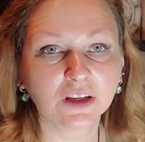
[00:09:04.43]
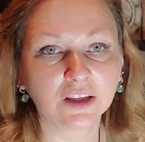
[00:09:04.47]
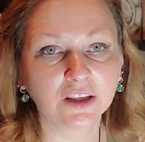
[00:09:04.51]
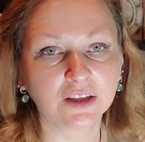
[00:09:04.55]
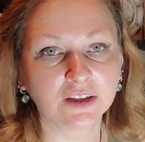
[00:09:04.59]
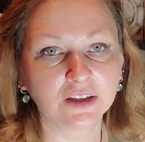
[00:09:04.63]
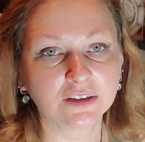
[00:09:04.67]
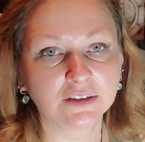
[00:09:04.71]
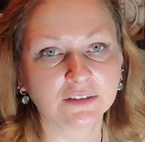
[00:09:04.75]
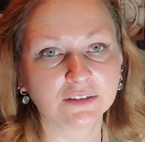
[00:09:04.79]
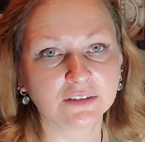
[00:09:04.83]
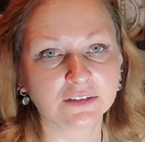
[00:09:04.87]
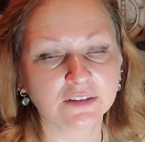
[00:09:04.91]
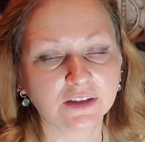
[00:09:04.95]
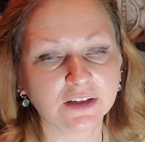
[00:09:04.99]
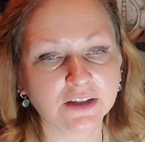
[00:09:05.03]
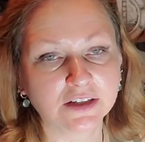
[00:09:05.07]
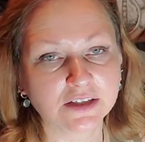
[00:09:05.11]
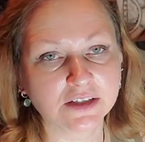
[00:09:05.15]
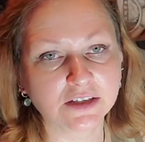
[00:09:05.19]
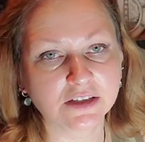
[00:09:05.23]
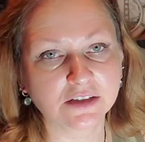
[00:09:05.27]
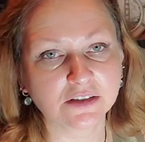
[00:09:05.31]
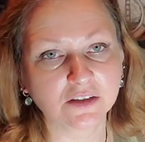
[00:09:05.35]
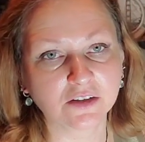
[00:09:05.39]
and
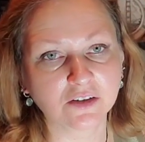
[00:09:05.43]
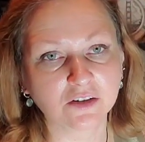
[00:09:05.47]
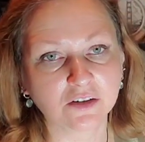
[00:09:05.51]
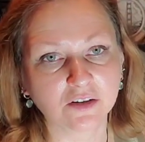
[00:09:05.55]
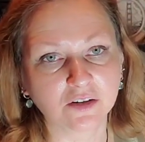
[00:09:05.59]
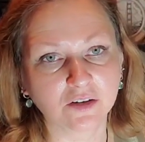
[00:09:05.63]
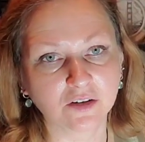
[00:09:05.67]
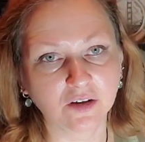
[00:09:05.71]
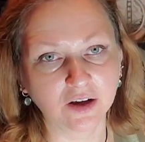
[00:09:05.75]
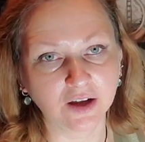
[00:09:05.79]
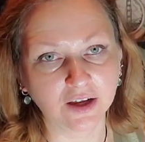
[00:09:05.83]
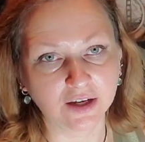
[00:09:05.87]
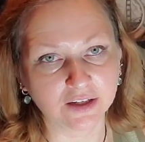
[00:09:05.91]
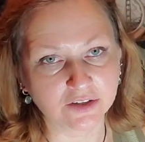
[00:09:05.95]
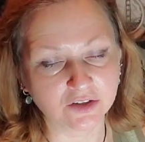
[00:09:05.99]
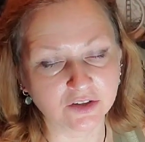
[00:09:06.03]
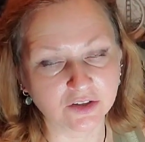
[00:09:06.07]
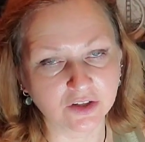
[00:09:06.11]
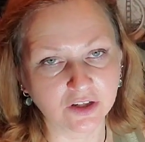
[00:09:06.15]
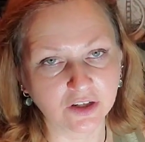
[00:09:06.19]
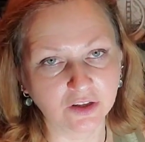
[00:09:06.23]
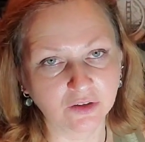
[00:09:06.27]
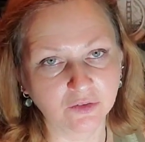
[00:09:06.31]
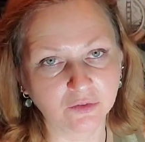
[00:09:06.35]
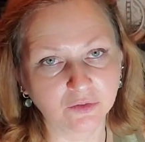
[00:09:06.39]
this
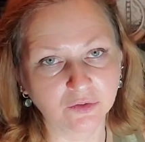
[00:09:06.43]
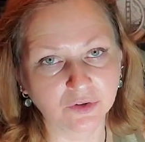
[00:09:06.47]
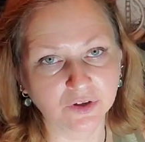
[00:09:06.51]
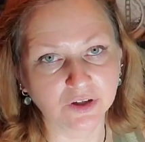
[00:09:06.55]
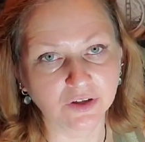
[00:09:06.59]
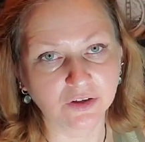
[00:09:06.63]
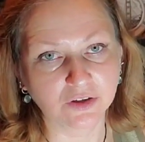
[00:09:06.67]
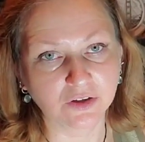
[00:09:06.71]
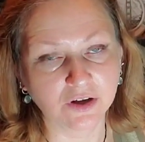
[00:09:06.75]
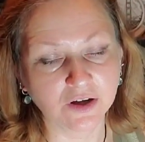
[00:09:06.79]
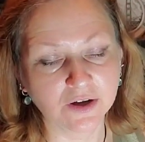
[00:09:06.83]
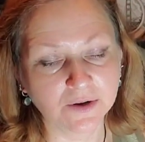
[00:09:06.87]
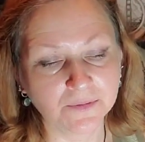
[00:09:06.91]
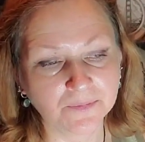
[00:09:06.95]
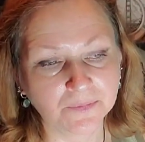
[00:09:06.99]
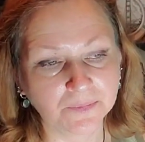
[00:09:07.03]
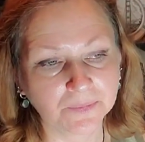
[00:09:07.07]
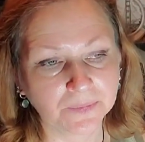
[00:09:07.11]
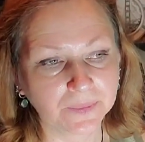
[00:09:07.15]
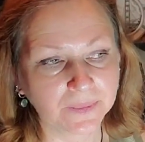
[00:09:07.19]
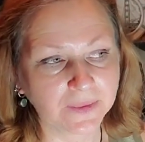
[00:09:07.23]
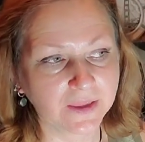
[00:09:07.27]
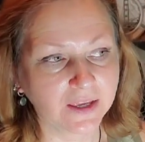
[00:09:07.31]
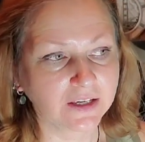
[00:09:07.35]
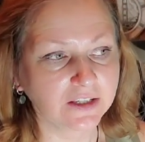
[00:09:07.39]
actually will
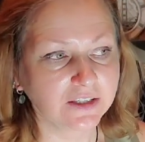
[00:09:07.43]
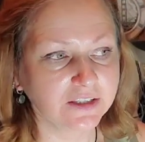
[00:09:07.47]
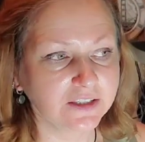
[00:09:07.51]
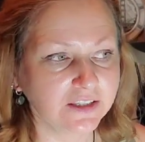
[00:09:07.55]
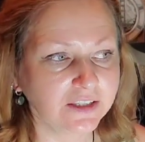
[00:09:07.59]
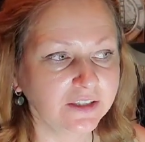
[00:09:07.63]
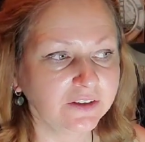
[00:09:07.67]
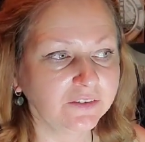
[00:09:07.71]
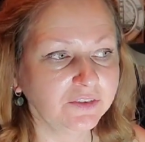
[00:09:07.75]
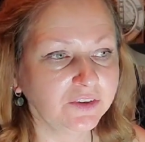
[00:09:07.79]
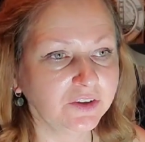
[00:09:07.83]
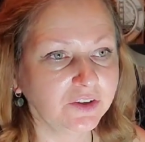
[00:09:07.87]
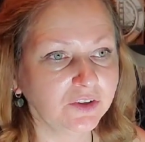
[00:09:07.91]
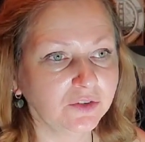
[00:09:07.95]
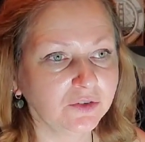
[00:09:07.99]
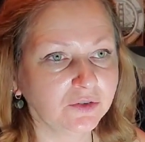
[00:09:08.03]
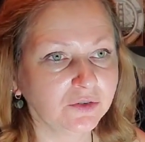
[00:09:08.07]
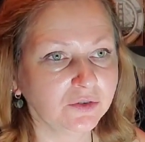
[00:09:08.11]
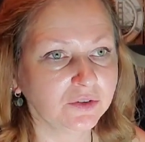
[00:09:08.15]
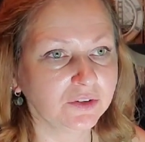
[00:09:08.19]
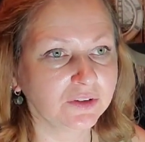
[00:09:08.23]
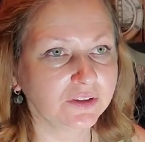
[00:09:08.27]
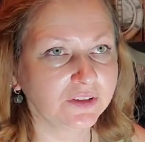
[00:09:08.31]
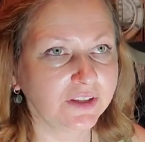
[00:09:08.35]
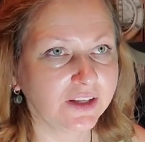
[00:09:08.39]
give
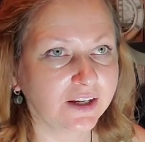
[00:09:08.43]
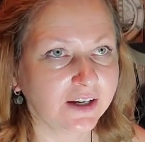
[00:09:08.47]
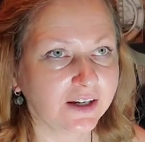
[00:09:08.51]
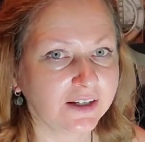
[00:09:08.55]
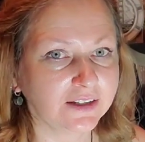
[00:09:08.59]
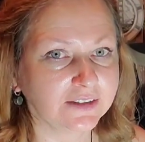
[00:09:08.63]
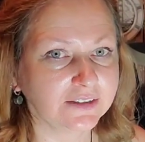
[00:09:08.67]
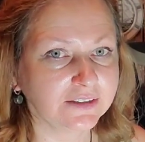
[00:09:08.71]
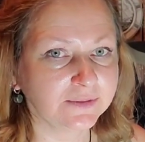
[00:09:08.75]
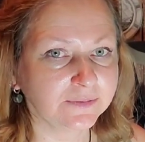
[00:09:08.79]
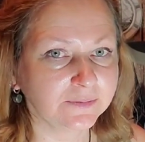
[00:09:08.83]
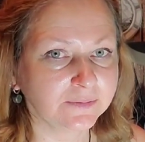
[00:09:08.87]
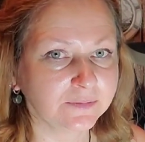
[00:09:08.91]
you that